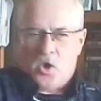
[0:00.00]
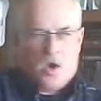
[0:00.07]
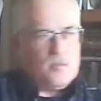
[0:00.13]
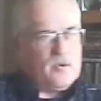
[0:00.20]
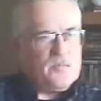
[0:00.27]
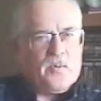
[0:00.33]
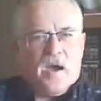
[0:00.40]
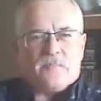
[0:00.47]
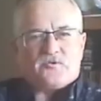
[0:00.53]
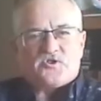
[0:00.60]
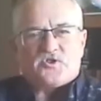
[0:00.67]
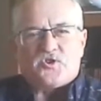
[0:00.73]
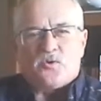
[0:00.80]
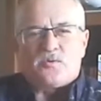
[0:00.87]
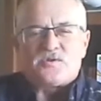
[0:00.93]
Harmony
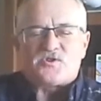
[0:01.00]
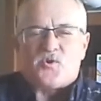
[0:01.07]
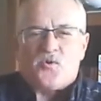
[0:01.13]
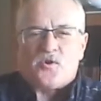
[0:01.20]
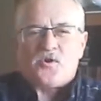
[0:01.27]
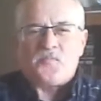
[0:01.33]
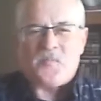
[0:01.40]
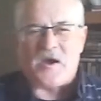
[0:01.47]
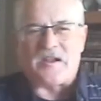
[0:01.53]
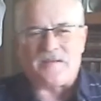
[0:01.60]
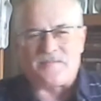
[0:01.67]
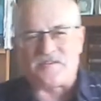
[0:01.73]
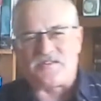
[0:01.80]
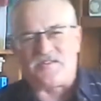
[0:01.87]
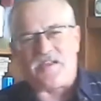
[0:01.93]
Baptist Children's Corner. My
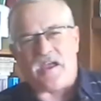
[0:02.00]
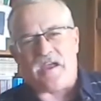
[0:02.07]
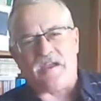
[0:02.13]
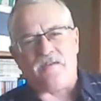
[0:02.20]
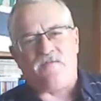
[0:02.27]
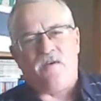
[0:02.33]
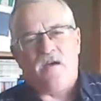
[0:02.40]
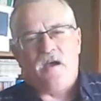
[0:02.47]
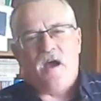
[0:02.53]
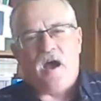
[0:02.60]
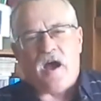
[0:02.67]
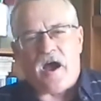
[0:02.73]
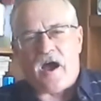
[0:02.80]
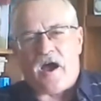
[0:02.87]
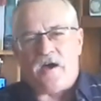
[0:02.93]
name is Dave.
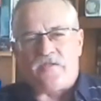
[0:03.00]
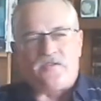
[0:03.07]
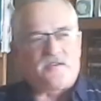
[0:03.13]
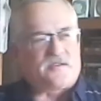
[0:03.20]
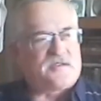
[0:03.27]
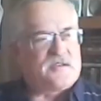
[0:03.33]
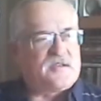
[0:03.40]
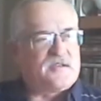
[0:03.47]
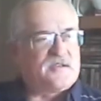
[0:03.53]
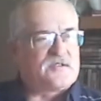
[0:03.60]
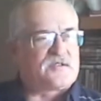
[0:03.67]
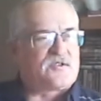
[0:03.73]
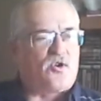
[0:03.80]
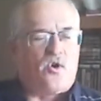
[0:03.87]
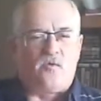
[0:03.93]
This
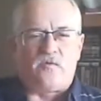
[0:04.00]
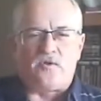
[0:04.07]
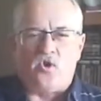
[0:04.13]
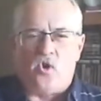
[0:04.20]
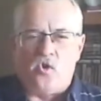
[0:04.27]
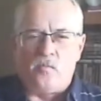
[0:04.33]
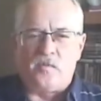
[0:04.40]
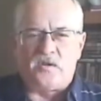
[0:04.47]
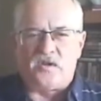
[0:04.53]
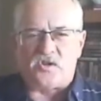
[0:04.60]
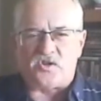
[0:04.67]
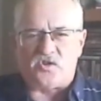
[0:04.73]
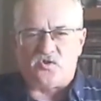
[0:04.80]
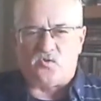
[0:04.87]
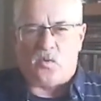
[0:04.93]
is COVID Home
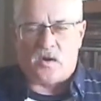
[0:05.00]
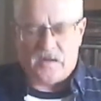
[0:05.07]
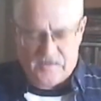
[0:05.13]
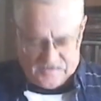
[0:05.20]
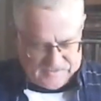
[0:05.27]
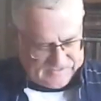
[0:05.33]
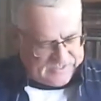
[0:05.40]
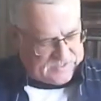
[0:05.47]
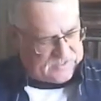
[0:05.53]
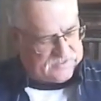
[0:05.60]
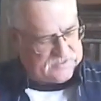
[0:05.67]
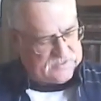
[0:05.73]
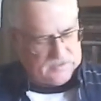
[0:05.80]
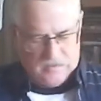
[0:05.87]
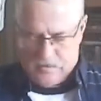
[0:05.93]
Edition
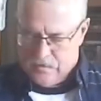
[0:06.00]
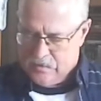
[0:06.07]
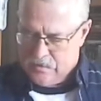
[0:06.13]
26.